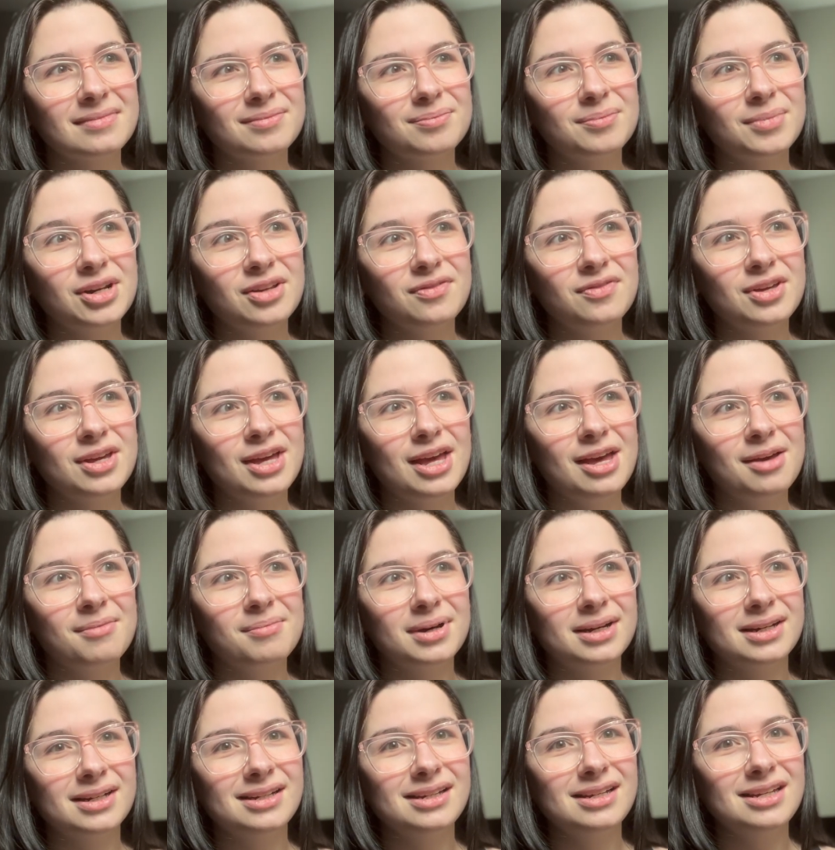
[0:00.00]
But if you can't
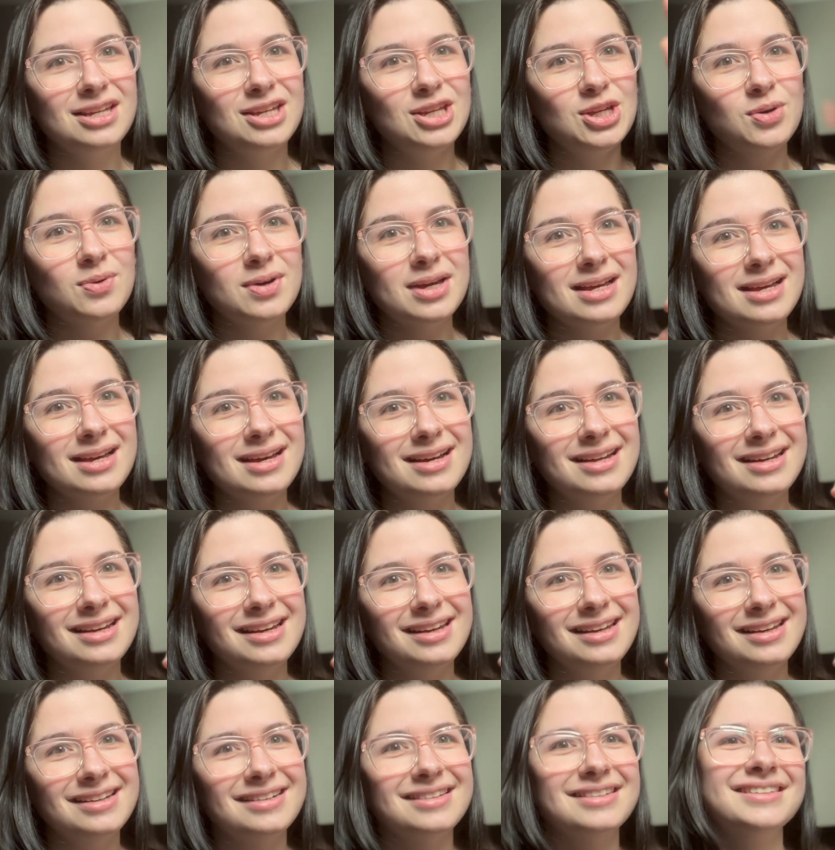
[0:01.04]
buy it, you can cut
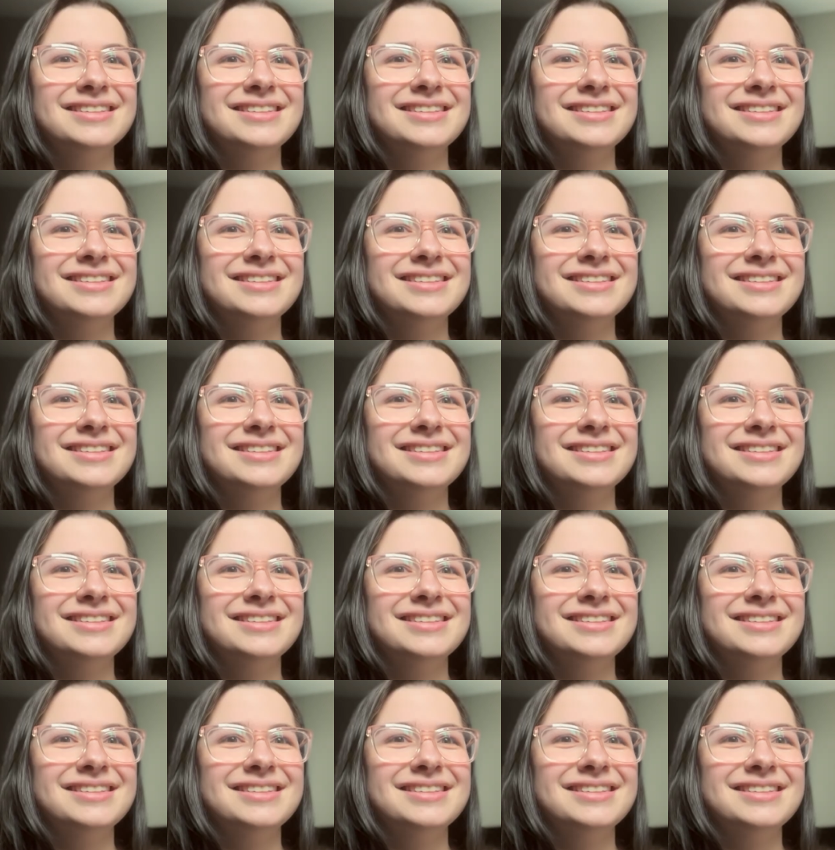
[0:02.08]
it.